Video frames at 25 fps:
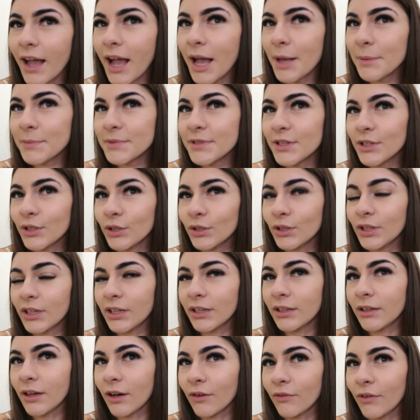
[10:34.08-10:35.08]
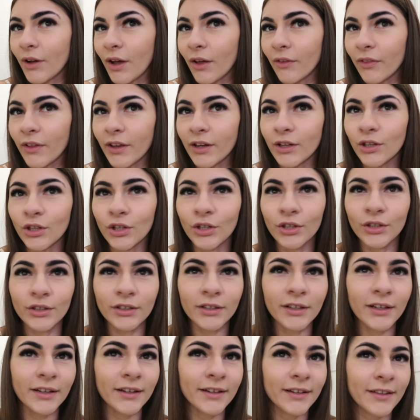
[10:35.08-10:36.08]
absolutely love how they
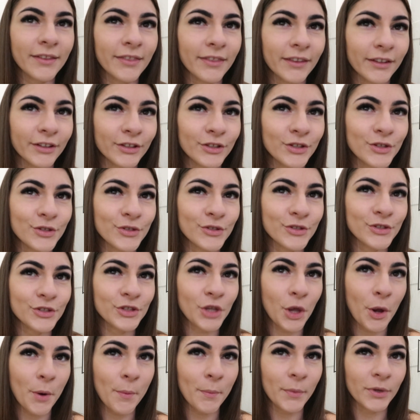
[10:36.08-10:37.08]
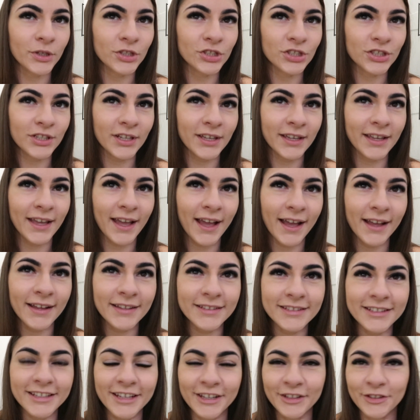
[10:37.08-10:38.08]
look thank you so much to
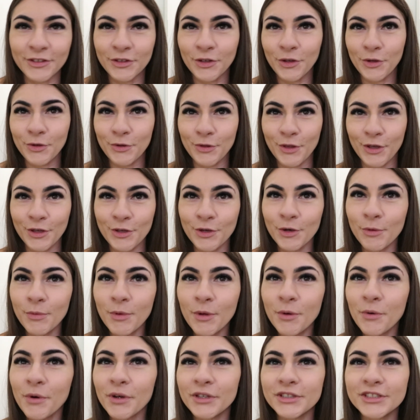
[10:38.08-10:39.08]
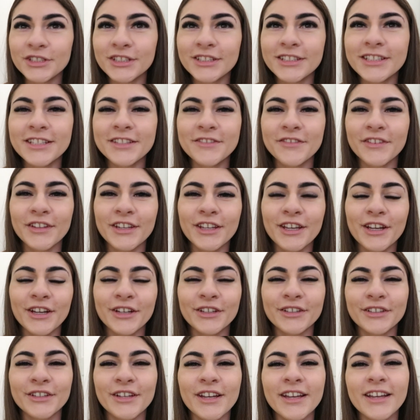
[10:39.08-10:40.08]
kat i know that you'll be watching this
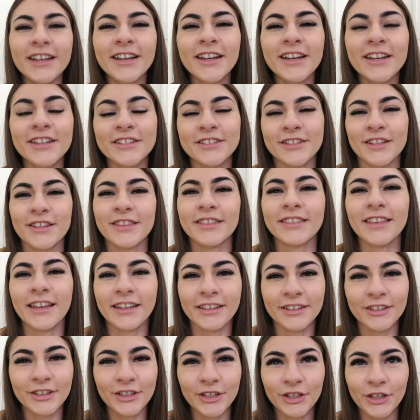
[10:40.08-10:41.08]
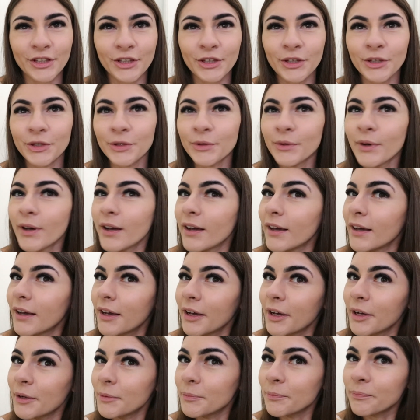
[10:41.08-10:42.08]
video so thank you
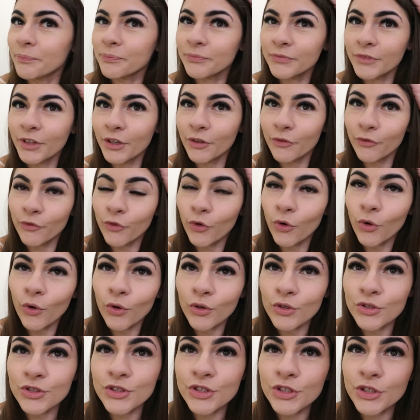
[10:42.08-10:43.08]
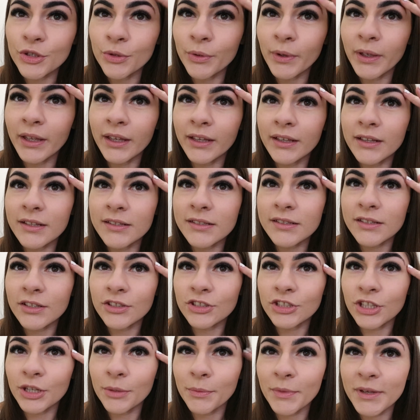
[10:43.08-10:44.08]
um, for doing
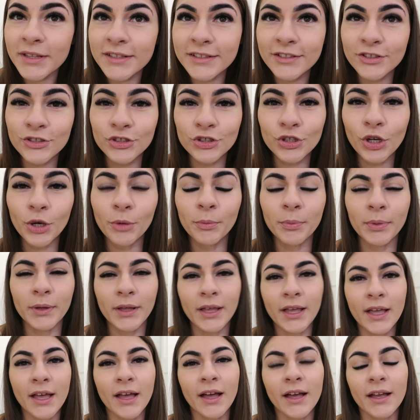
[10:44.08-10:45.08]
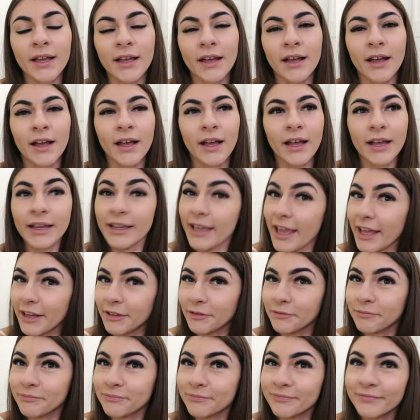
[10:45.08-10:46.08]
such an amazing job
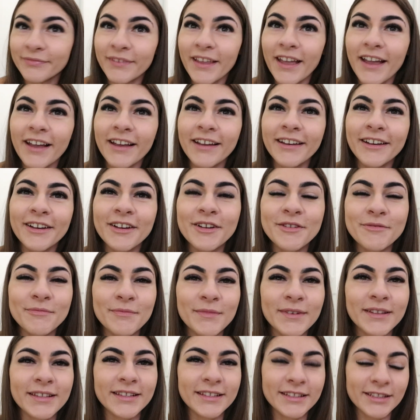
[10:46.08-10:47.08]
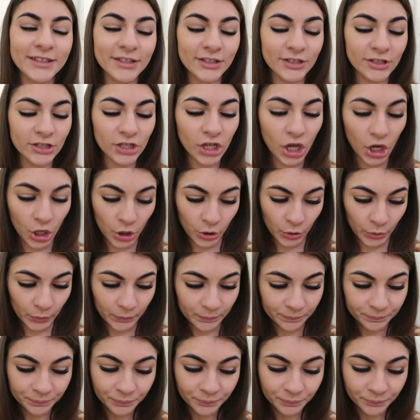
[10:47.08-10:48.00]
again um, so